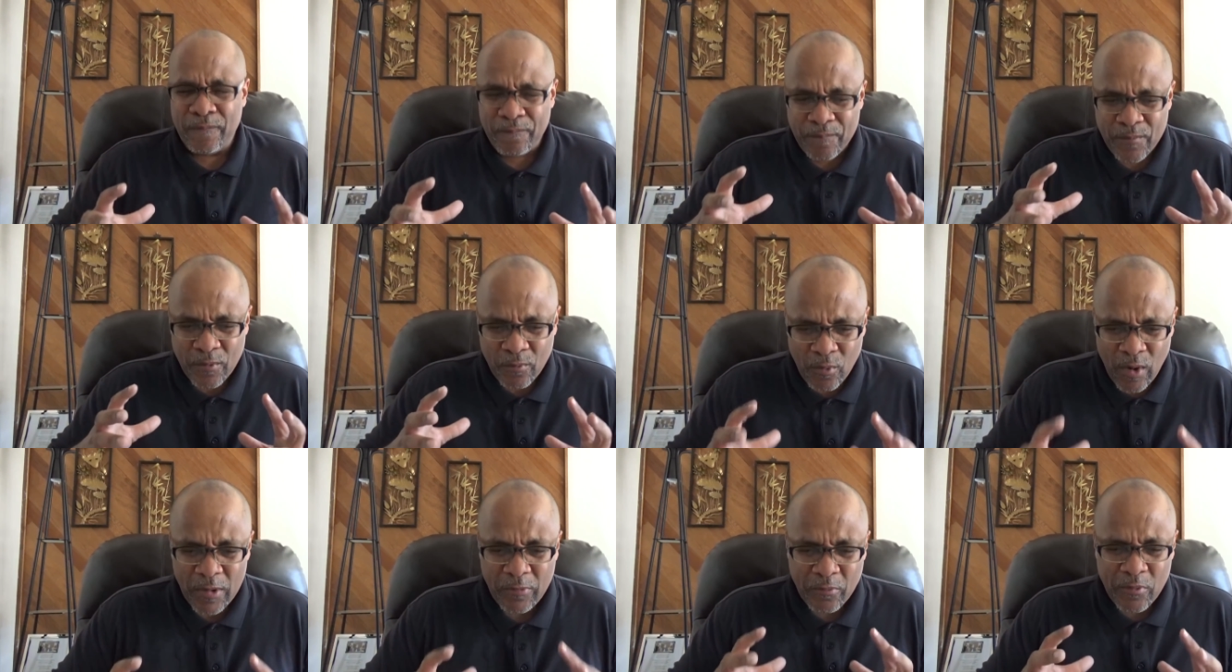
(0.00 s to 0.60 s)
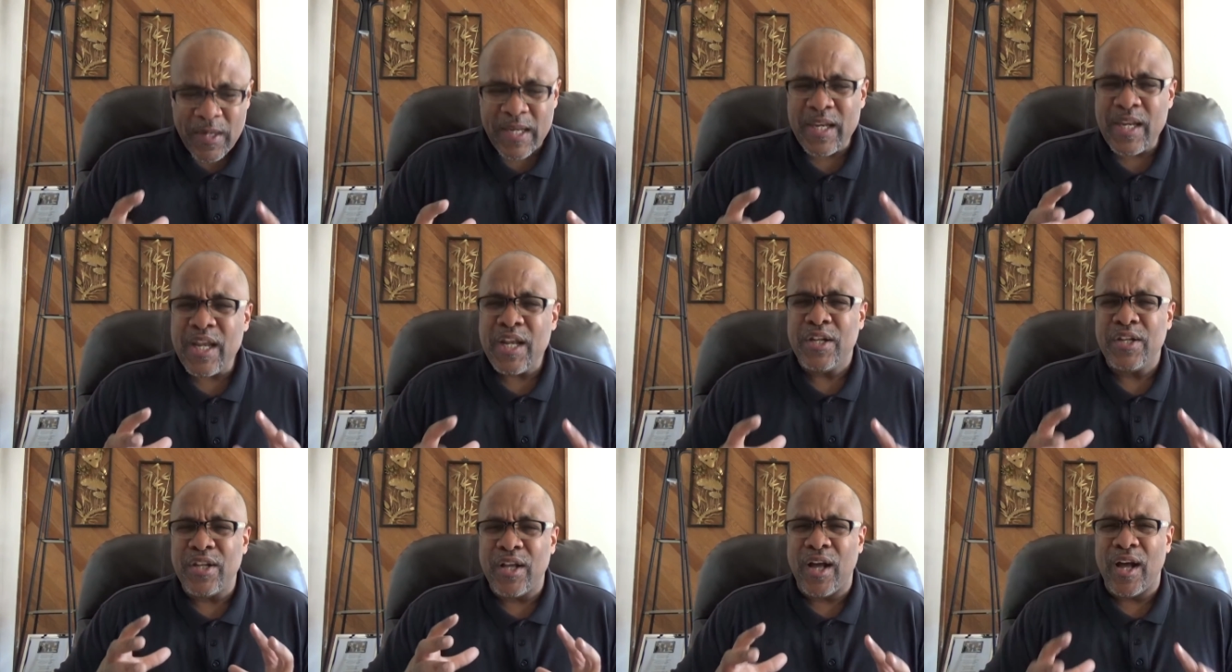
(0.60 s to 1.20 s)
what we
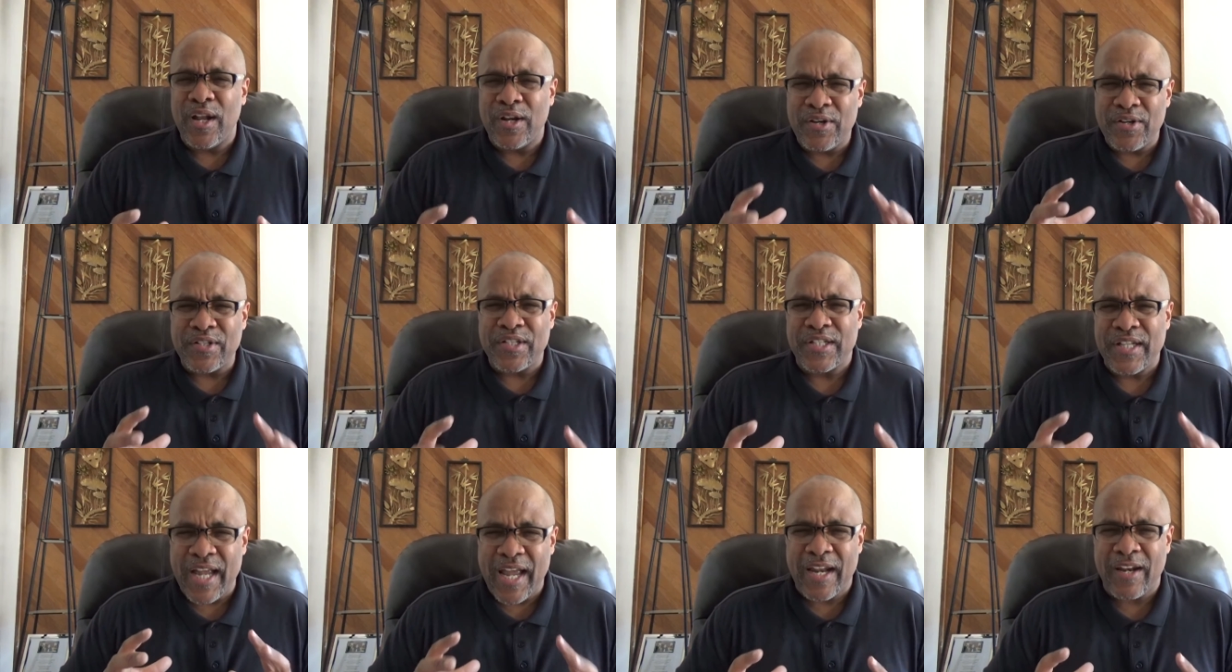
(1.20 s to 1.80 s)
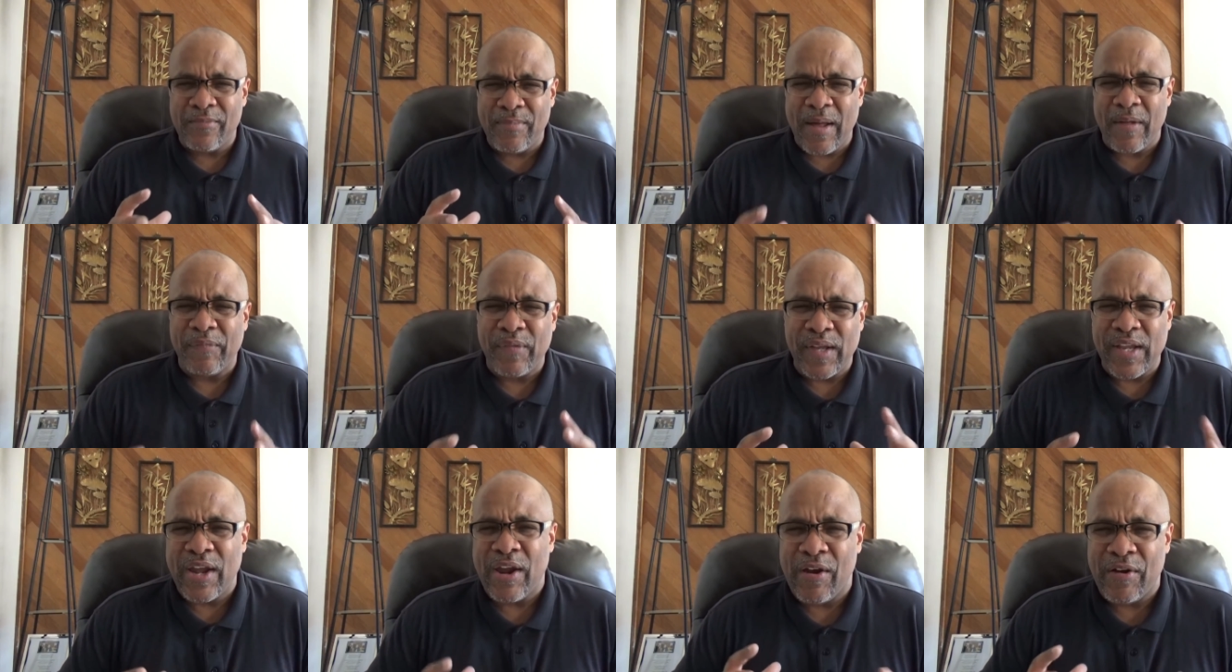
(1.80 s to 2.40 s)
need to understand about the
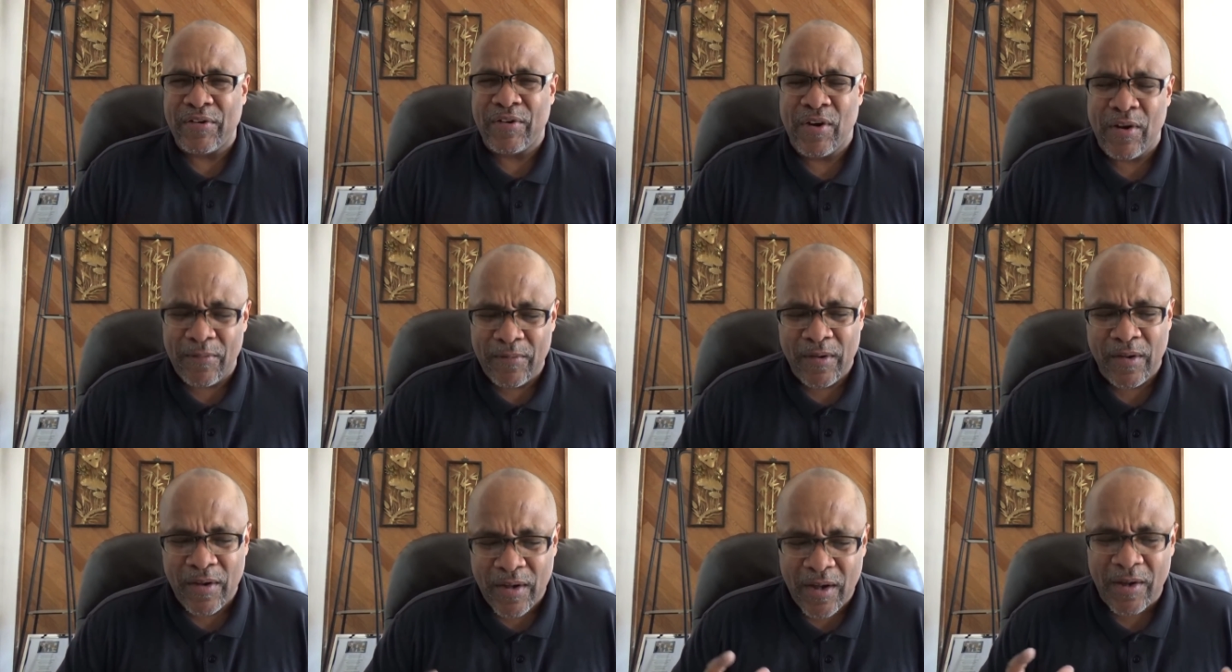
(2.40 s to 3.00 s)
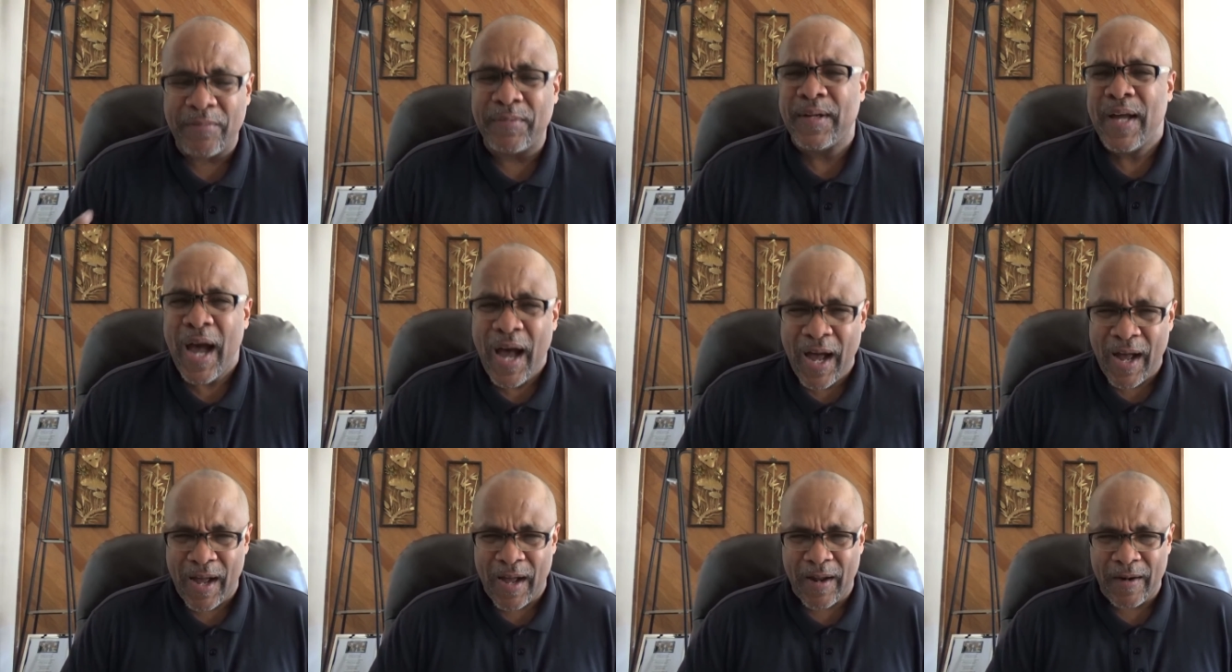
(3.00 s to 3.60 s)
character of
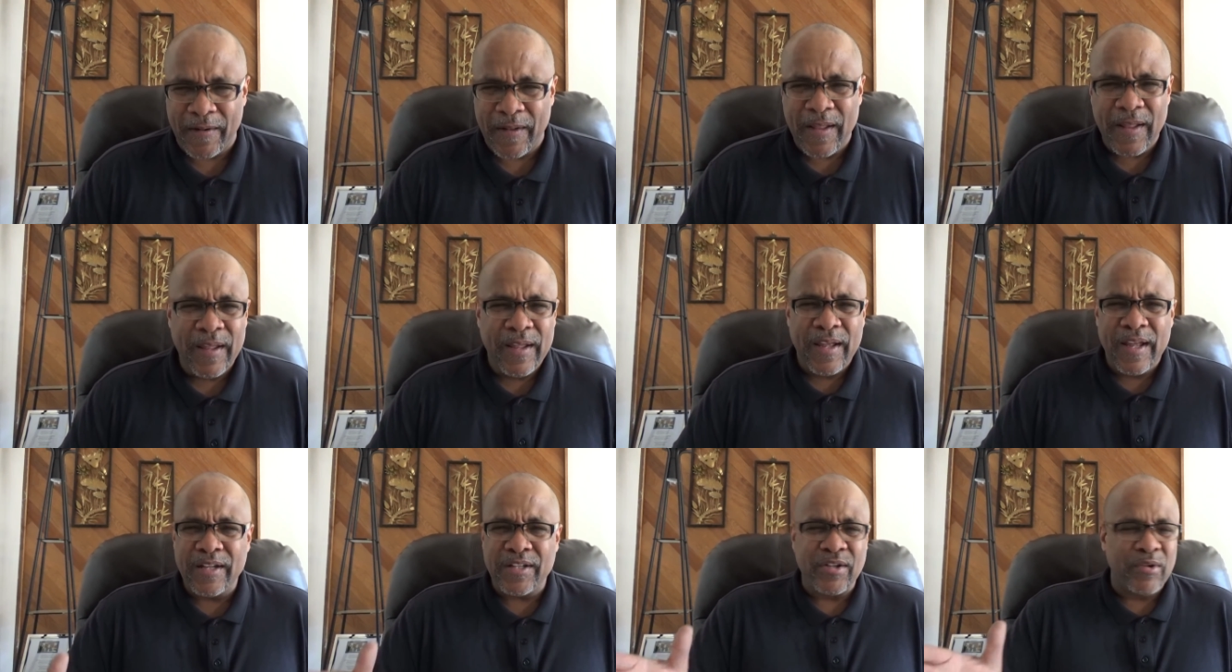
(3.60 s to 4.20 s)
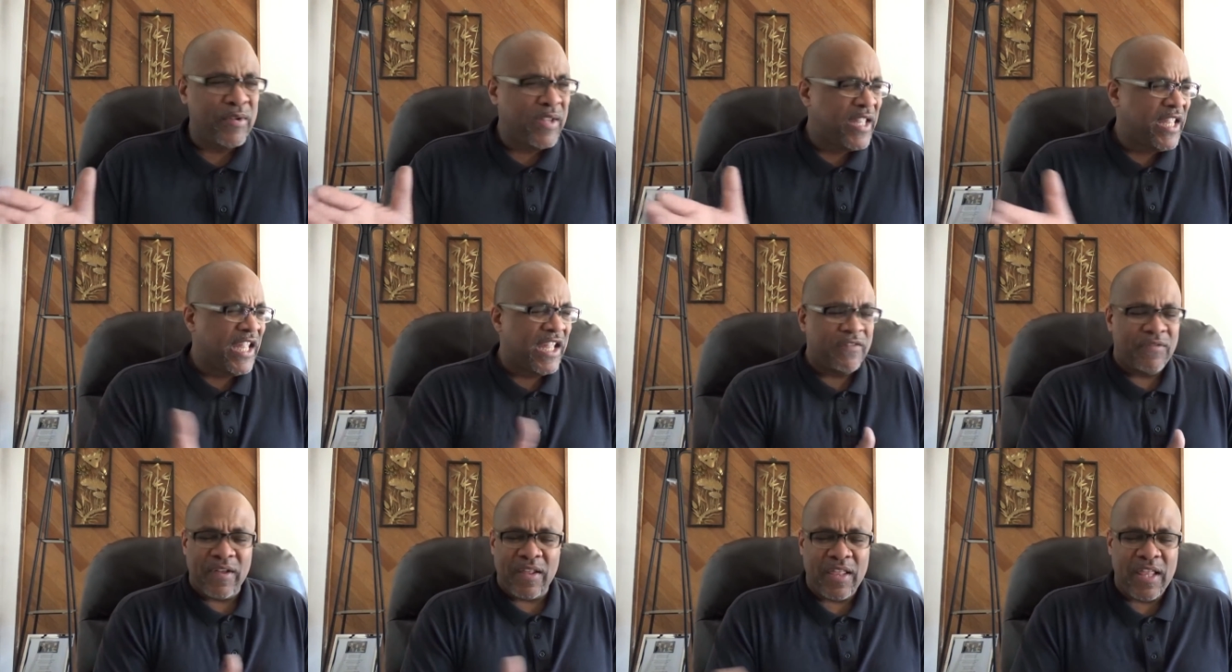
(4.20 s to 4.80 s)
God. And so
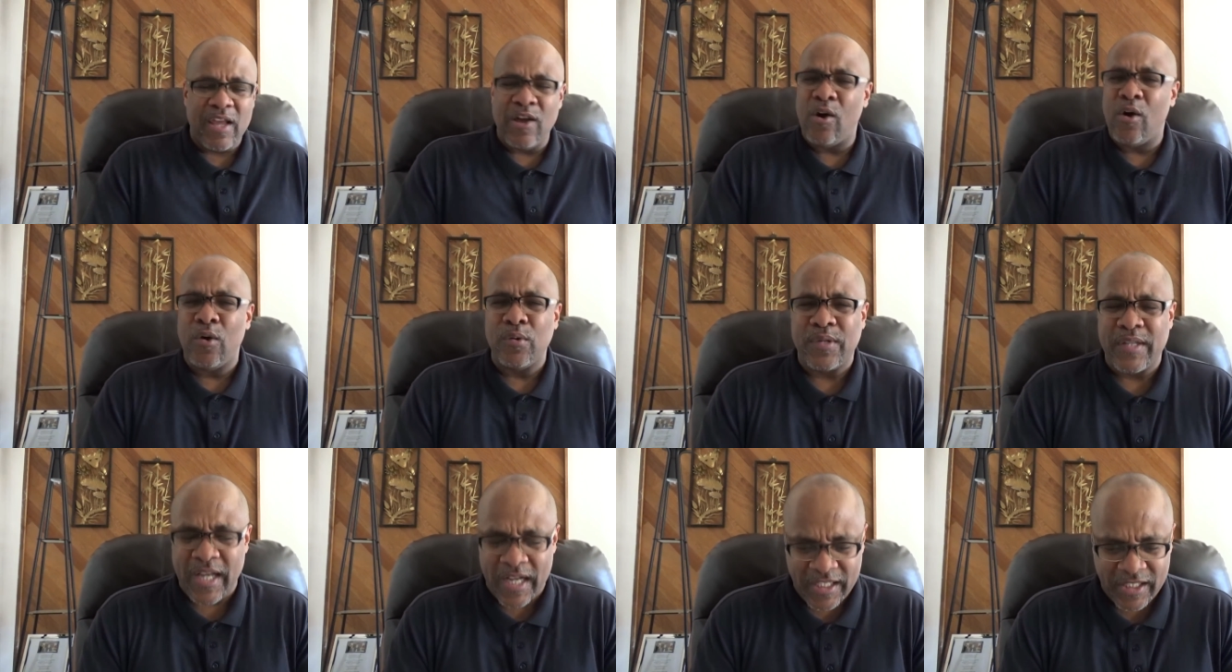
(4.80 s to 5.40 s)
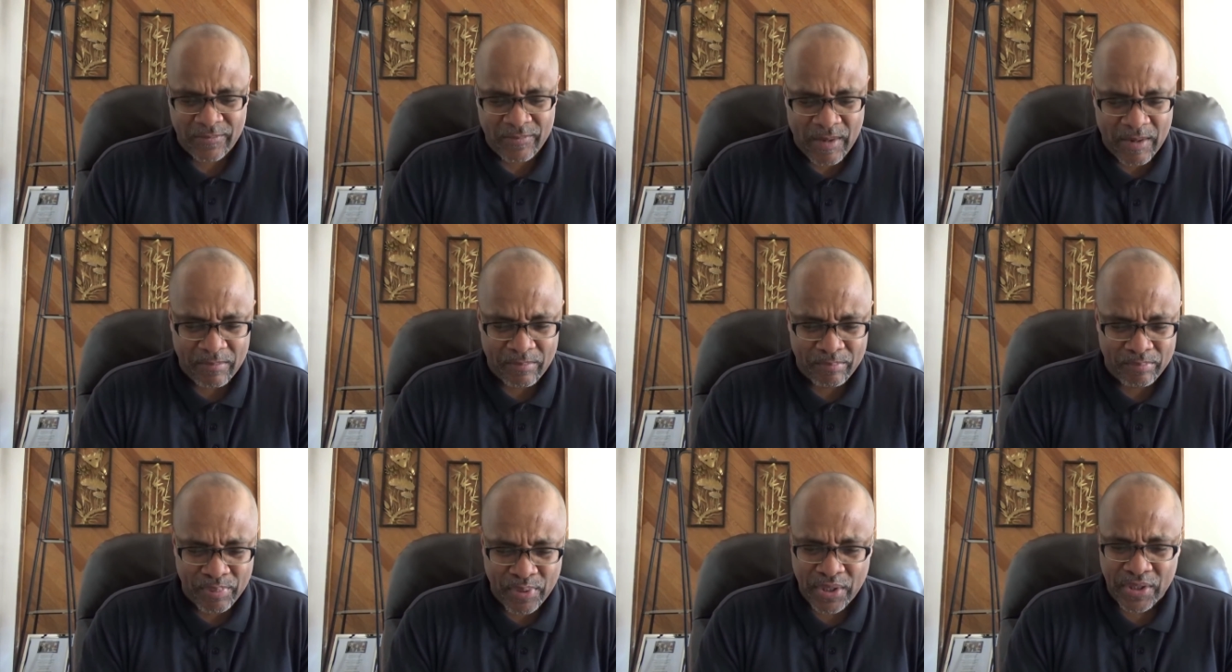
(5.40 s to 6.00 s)
even the Old
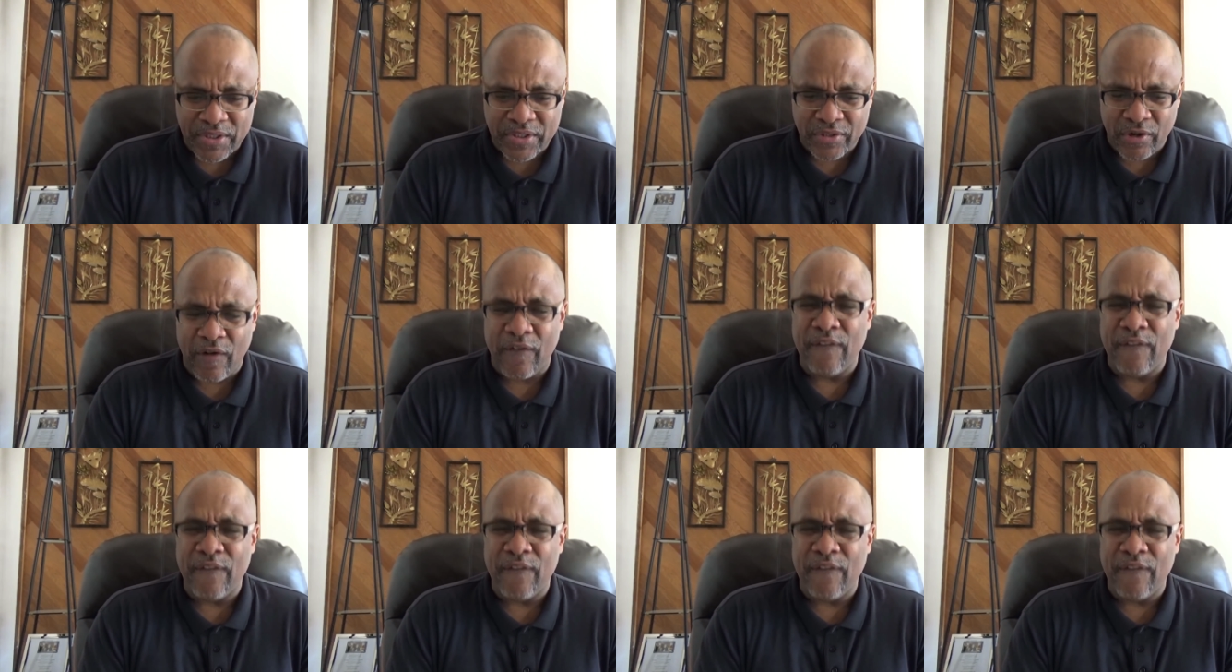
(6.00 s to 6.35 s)
Testament books are